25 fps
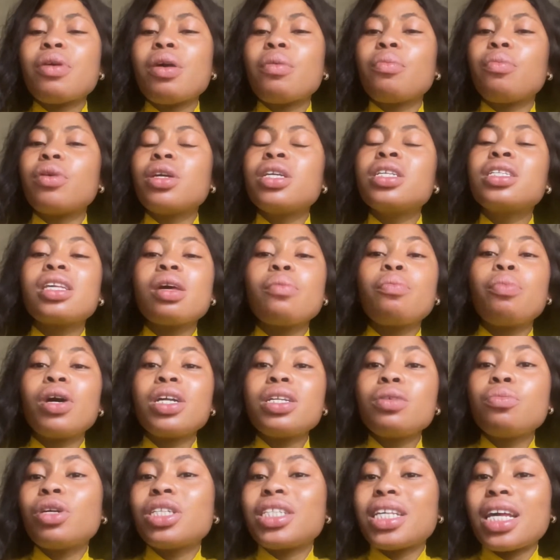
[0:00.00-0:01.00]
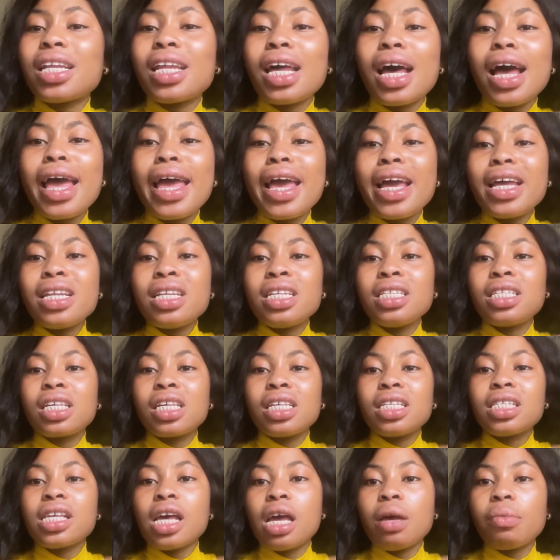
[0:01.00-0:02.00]
it's a body butter that any
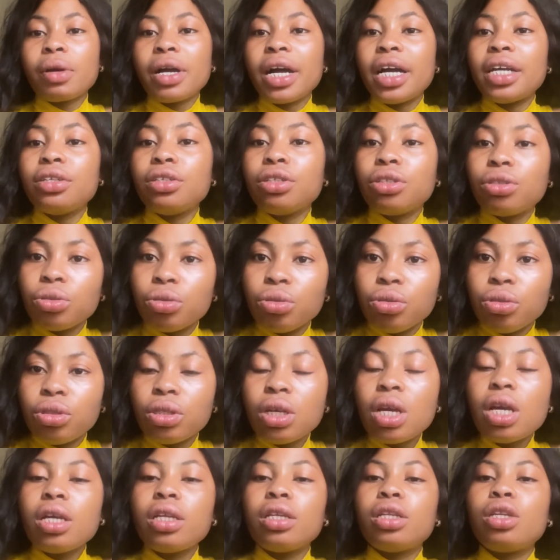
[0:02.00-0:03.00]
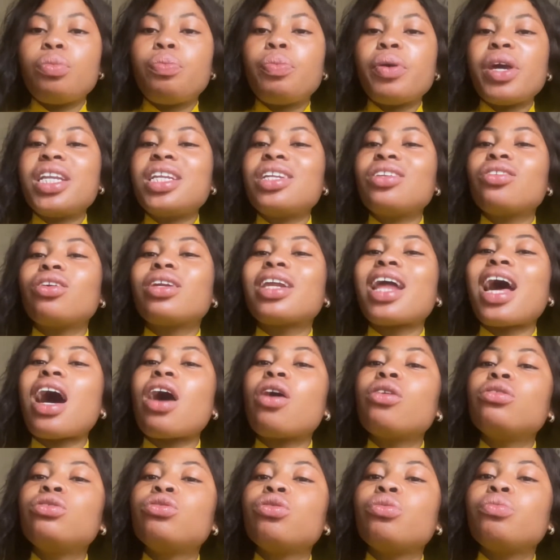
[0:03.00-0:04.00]
skin type can use depending on
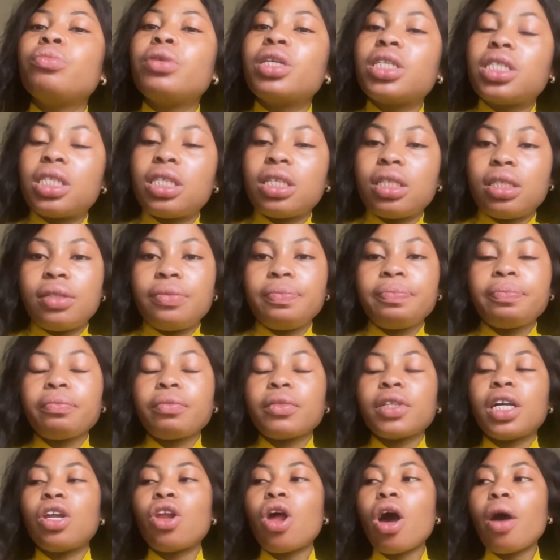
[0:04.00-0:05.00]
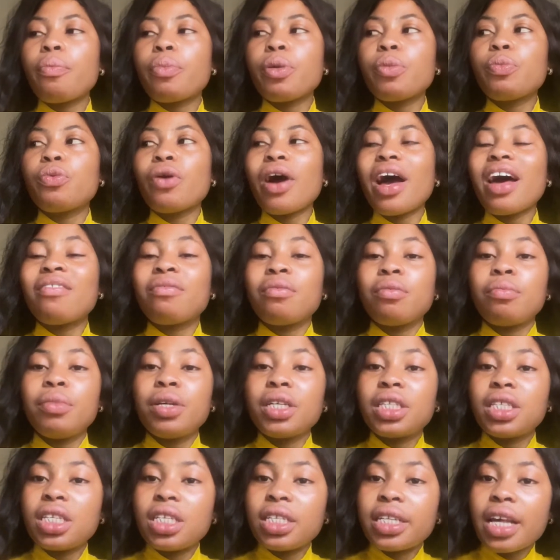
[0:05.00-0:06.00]
how you mix it. A lot of people have been
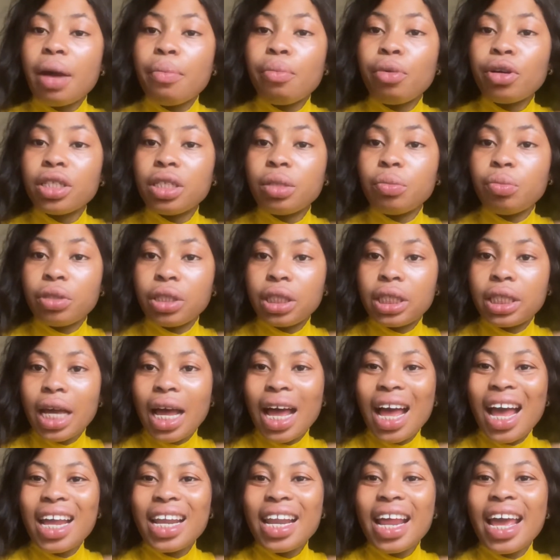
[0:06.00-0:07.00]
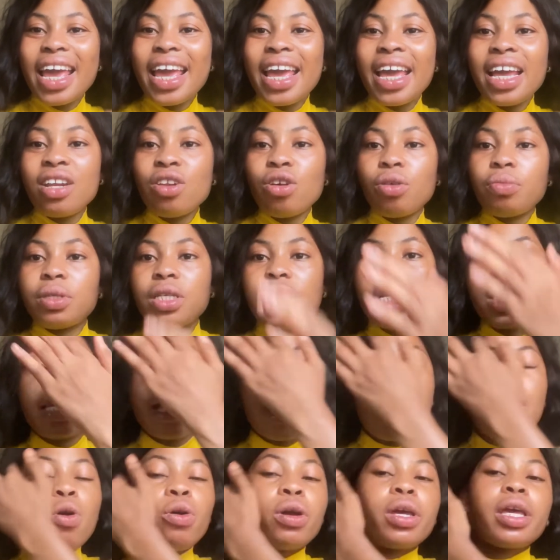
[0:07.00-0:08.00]
mixing their body butter, and I end up saying
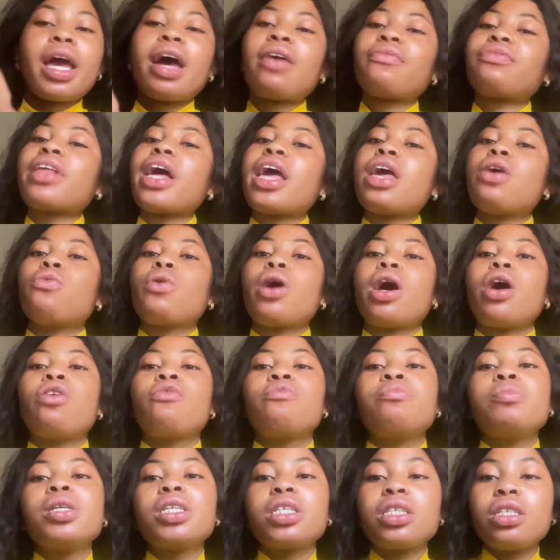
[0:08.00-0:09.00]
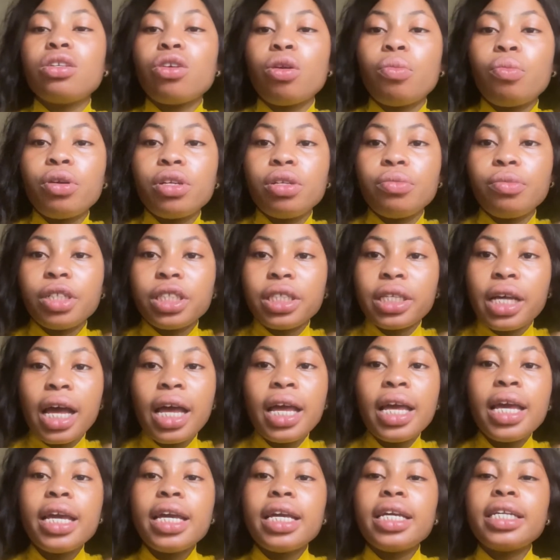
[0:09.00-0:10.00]
that okay, after a while of mixing your body butter,
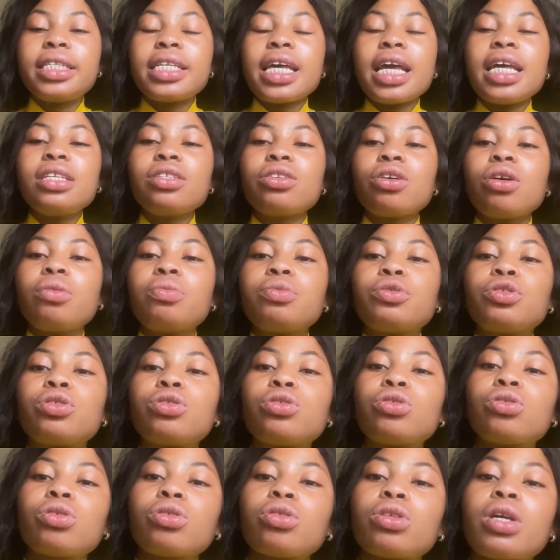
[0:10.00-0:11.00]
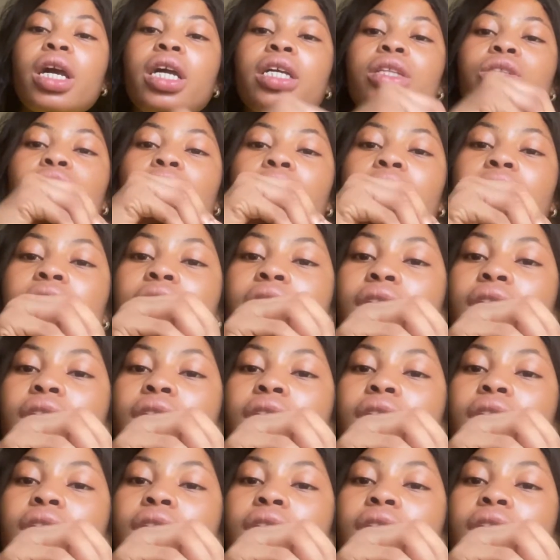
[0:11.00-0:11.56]
it ends up turning